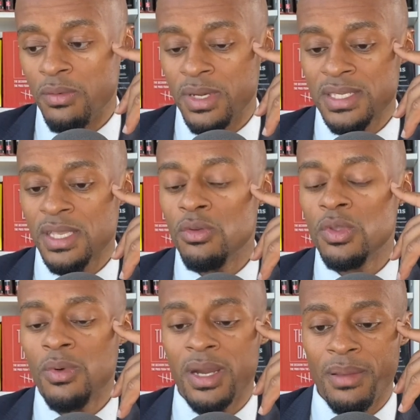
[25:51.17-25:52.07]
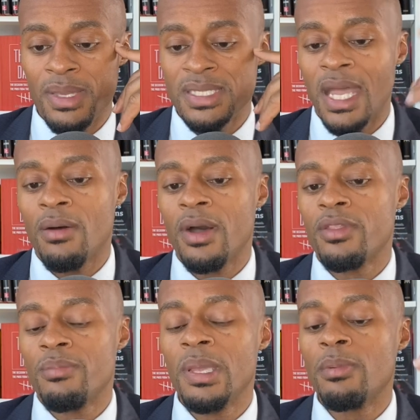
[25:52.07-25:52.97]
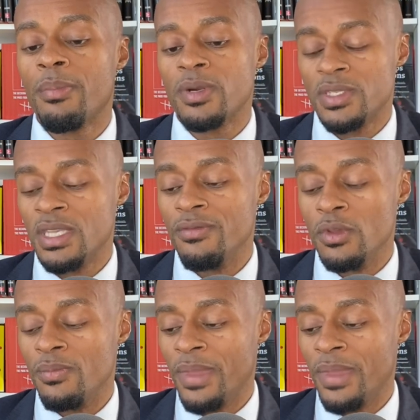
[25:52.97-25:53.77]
When I say who you are, that means how other people perceive you,